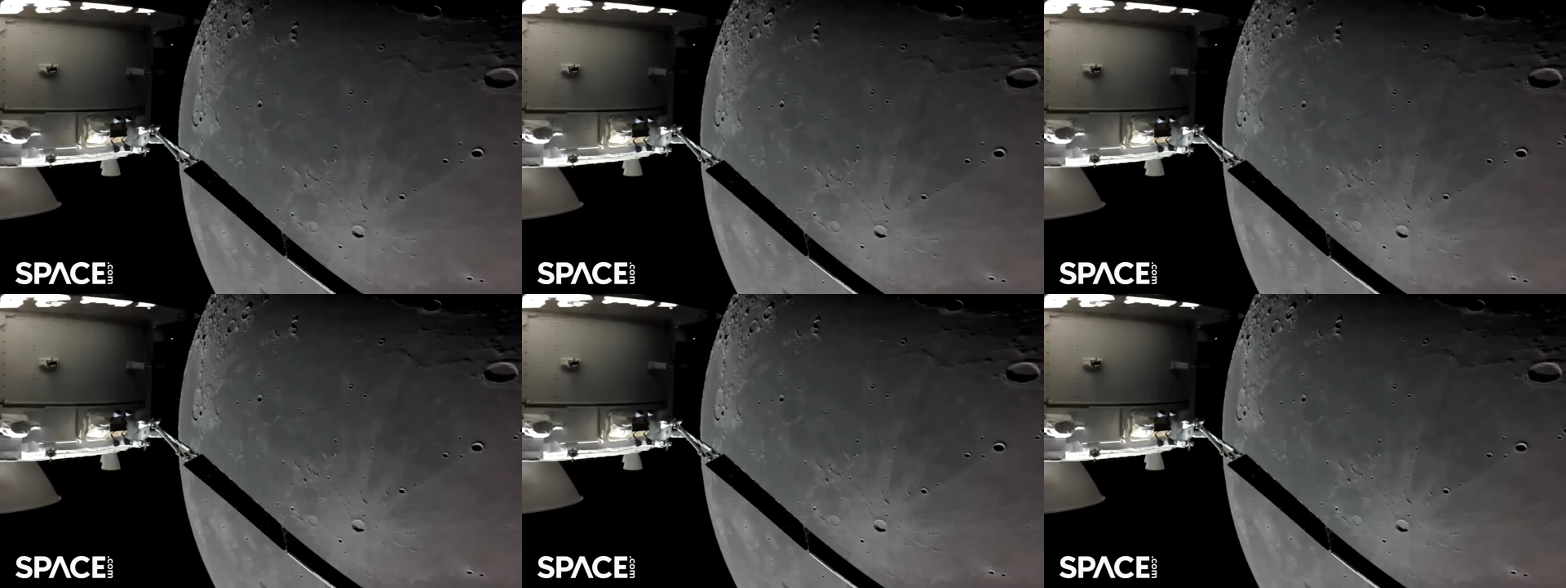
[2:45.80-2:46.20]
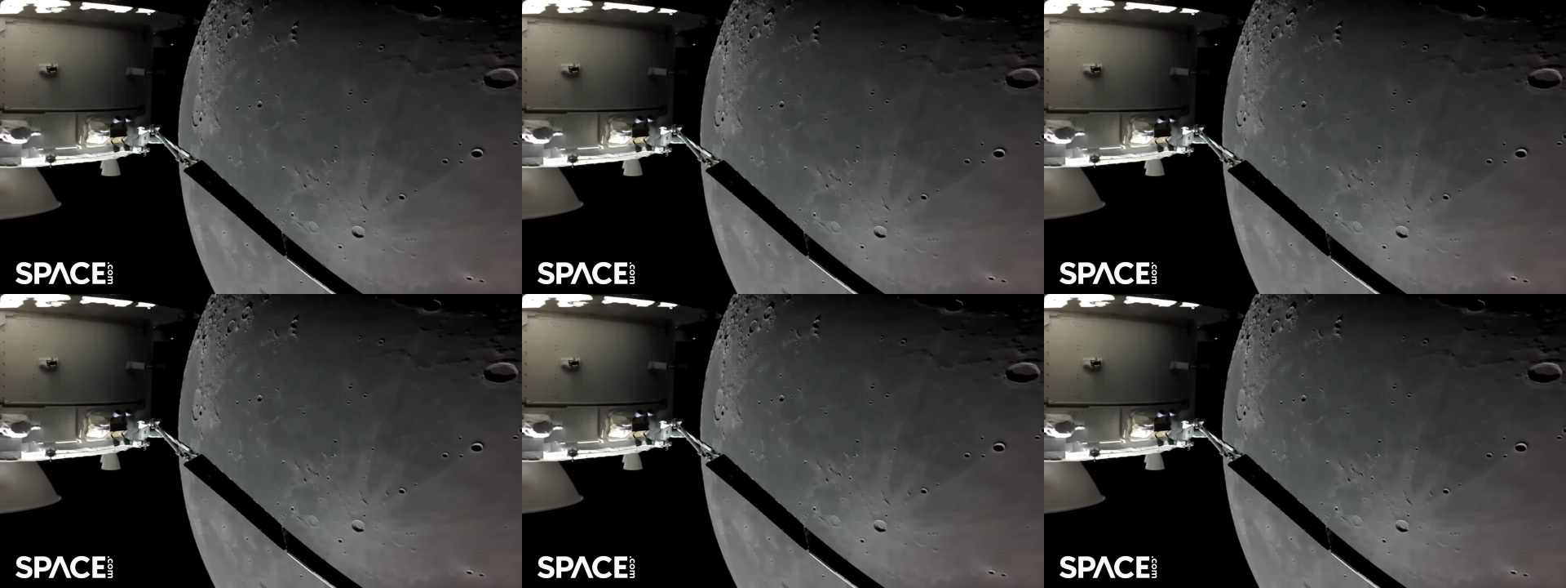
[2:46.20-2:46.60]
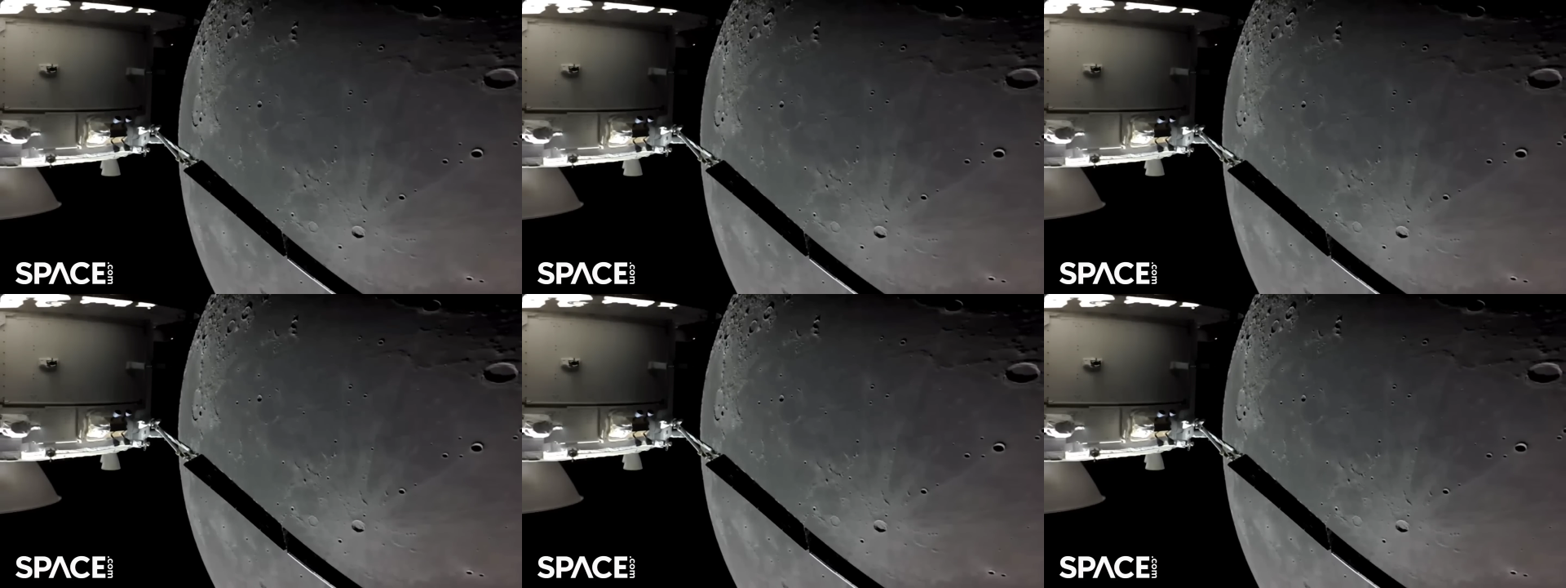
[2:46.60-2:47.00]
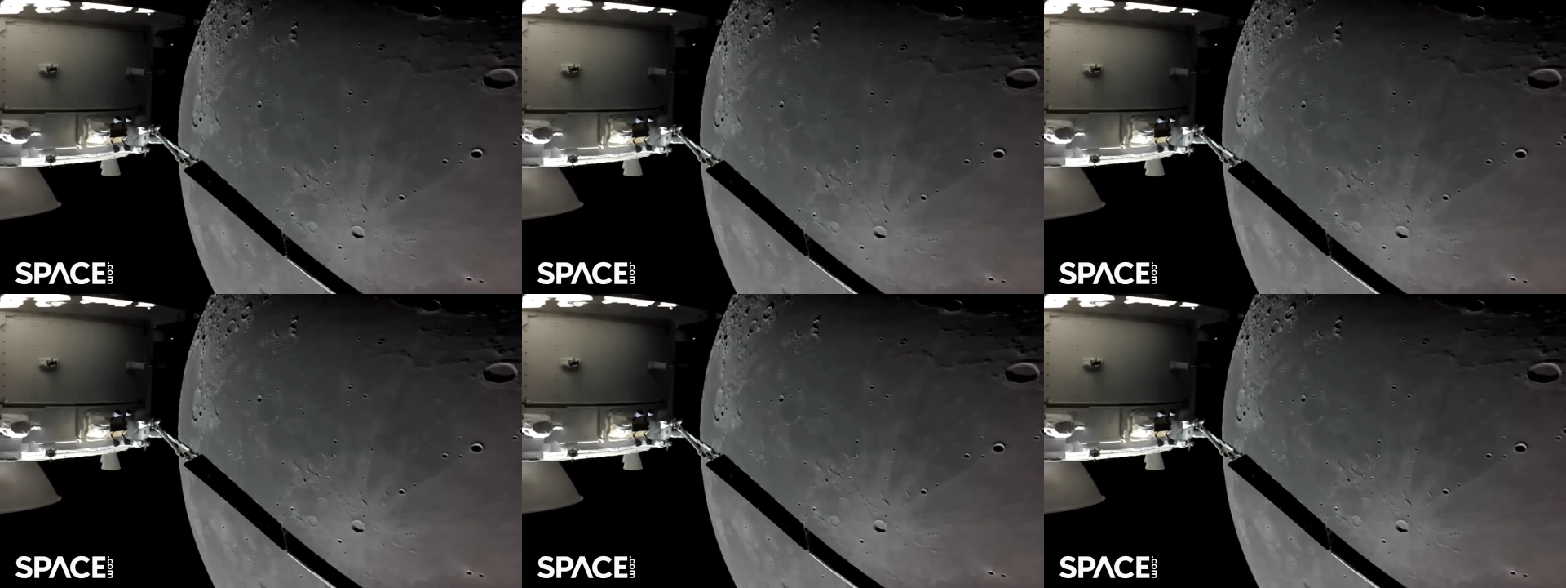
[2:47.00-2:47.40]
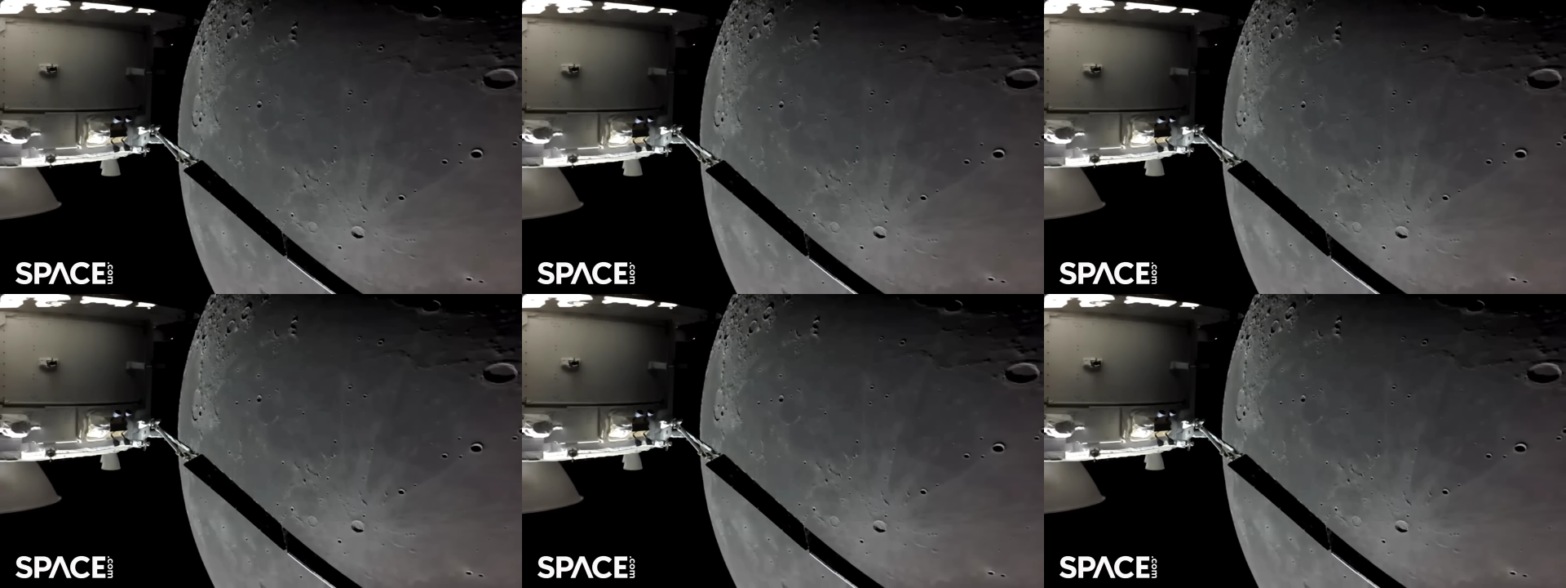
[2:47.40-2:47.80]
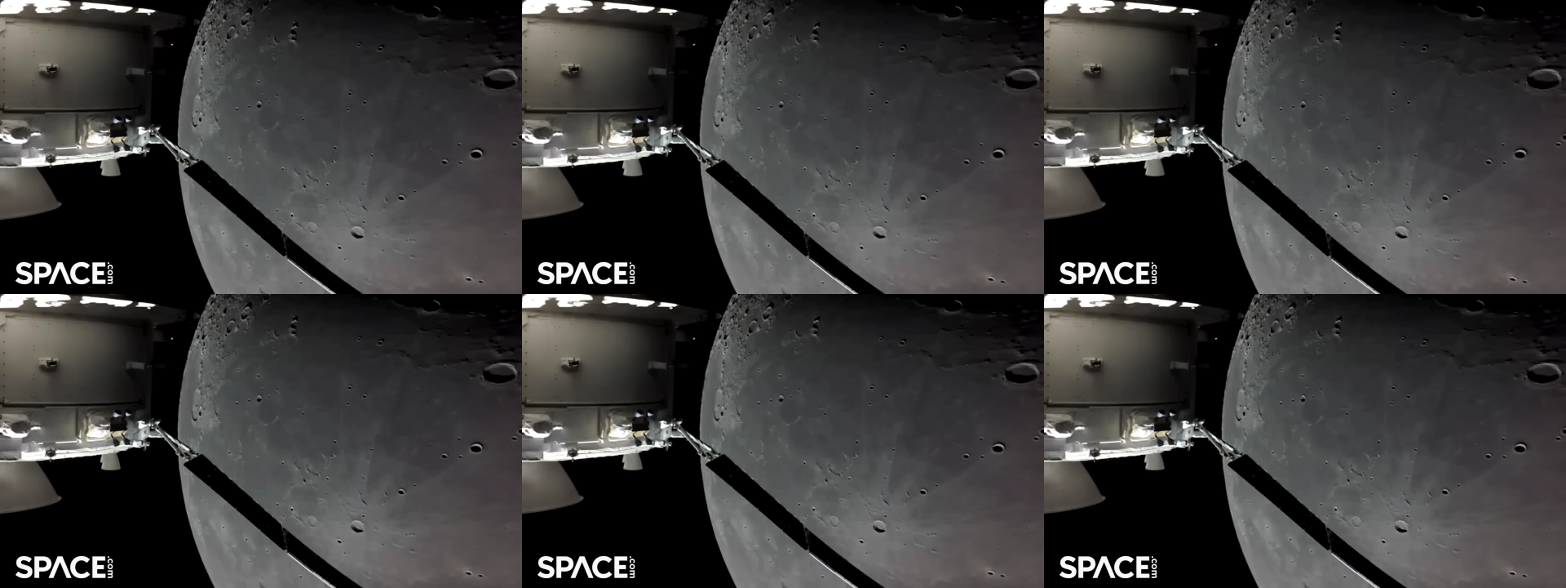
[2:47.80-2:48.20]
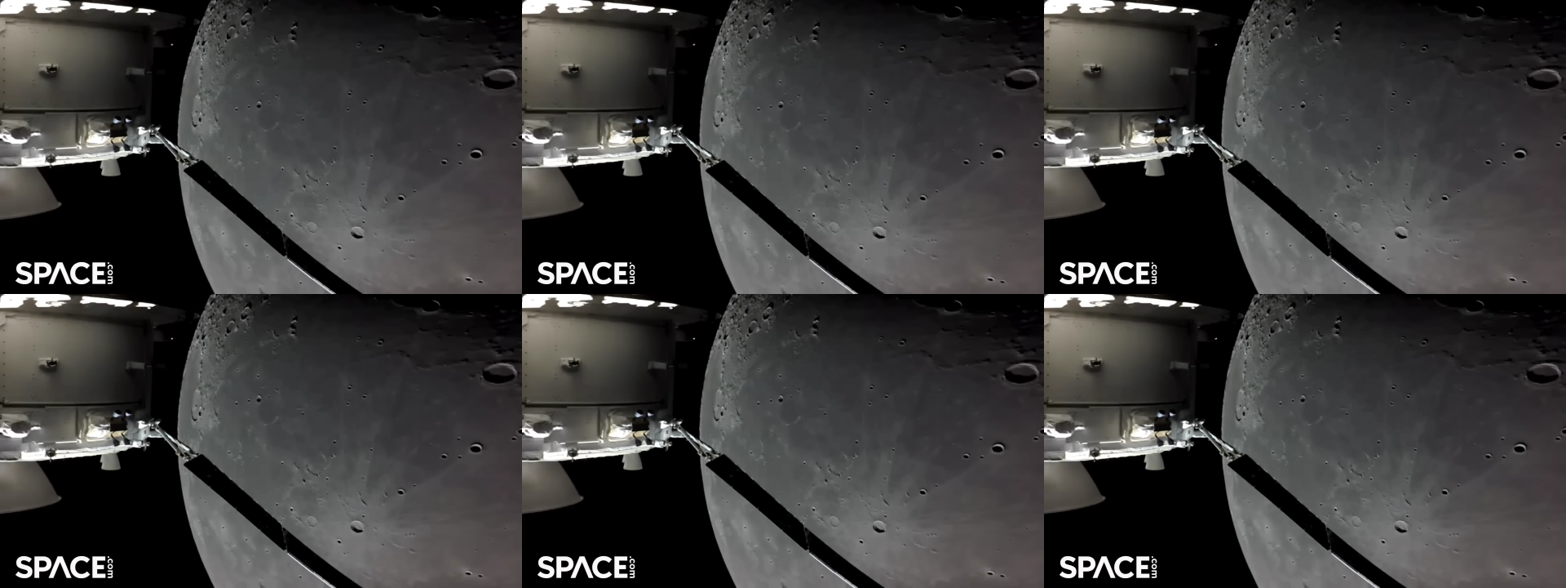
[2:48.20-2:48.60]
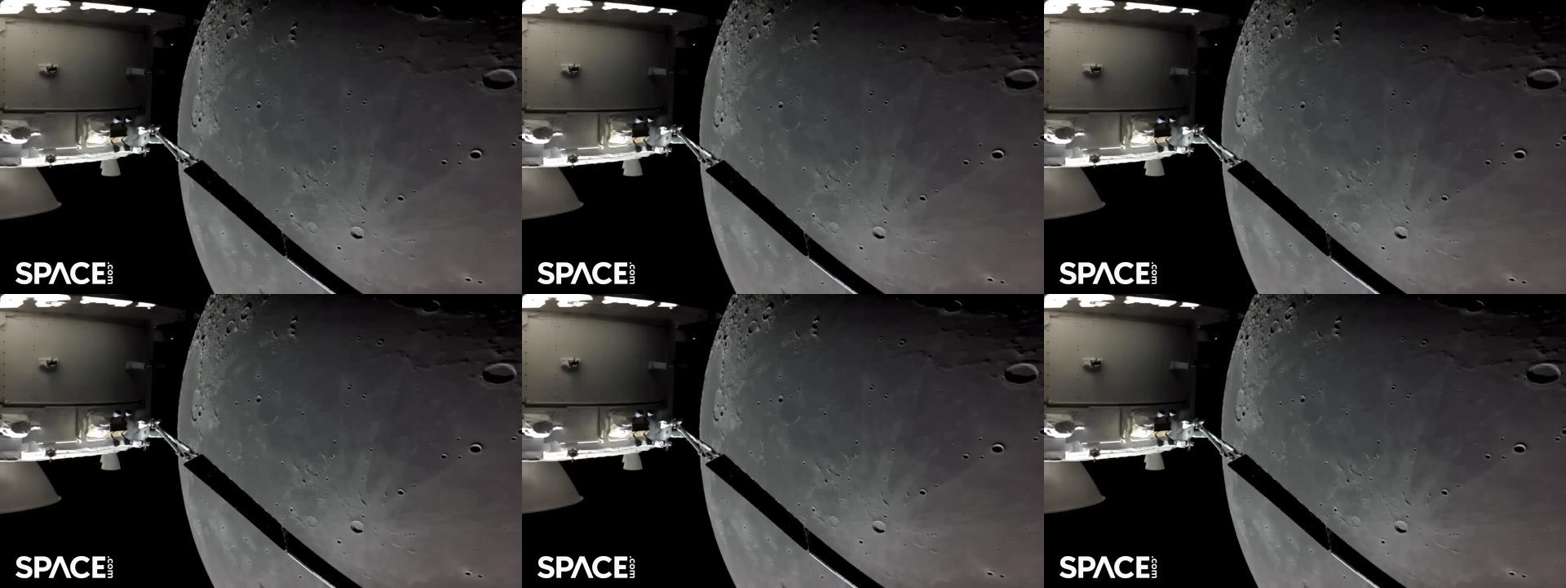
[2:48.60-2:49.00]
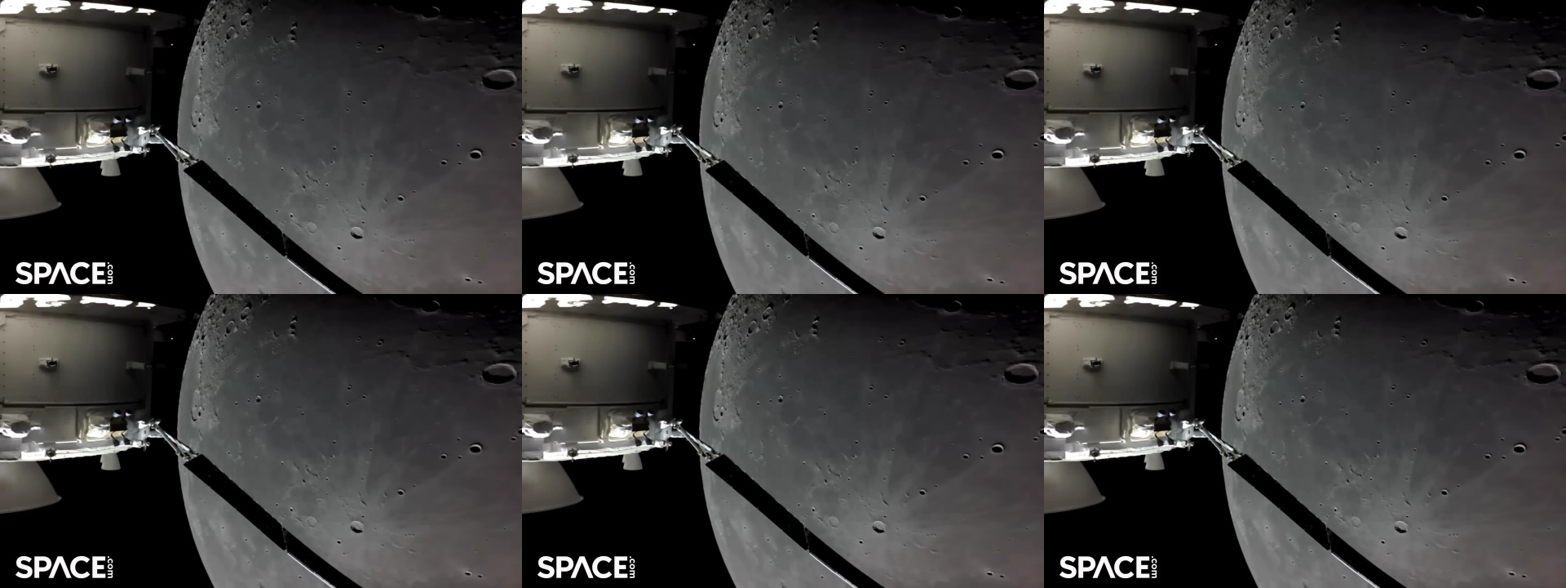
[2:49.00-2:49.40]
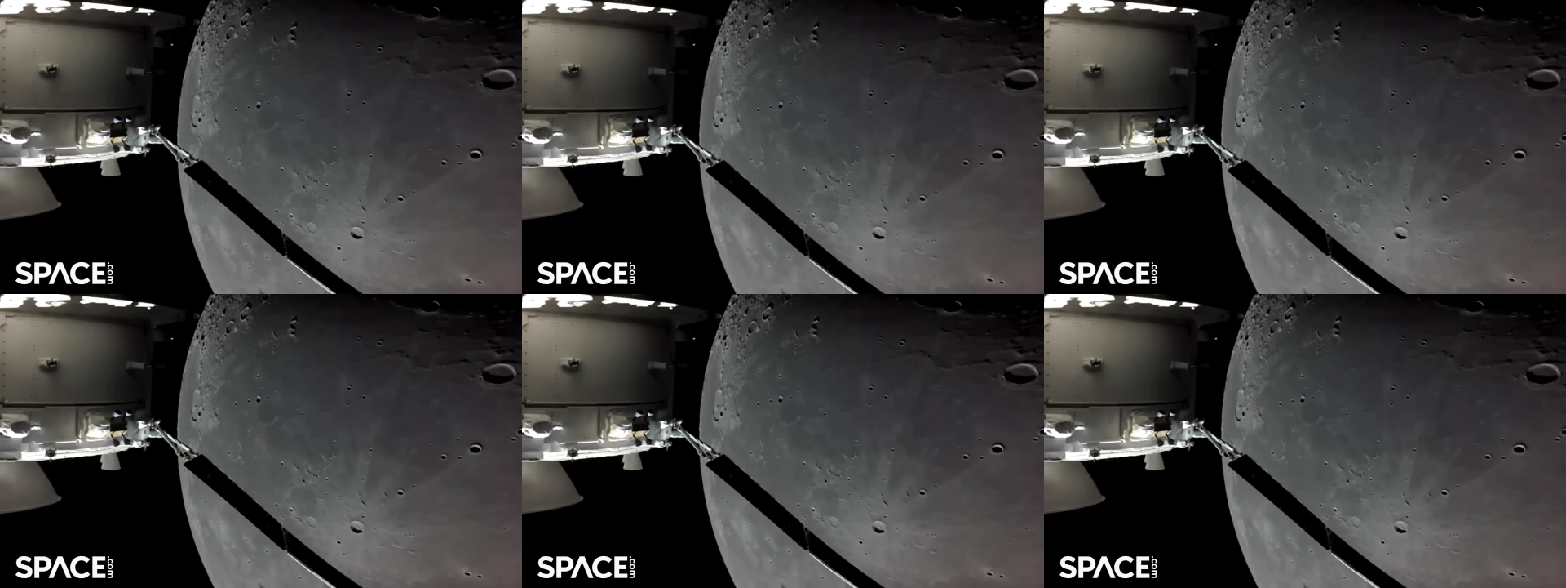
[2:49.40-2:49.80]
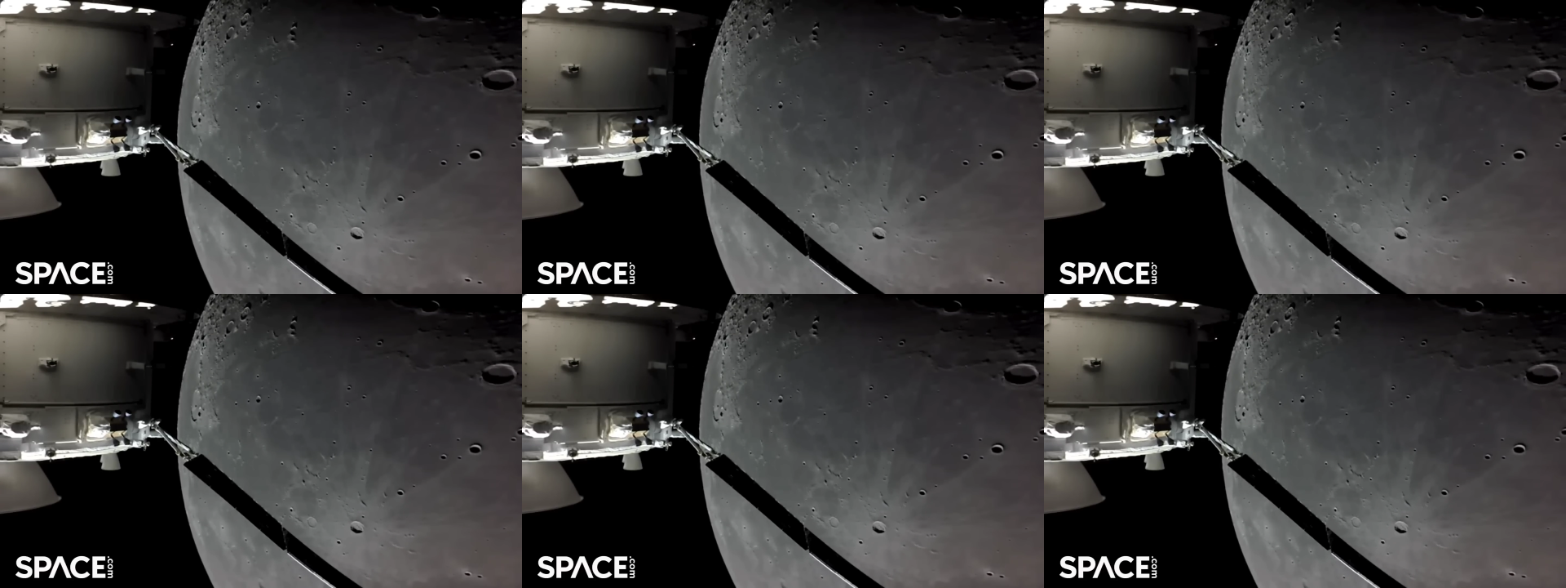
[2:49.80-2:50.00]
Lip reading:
[unreadable: no face in view]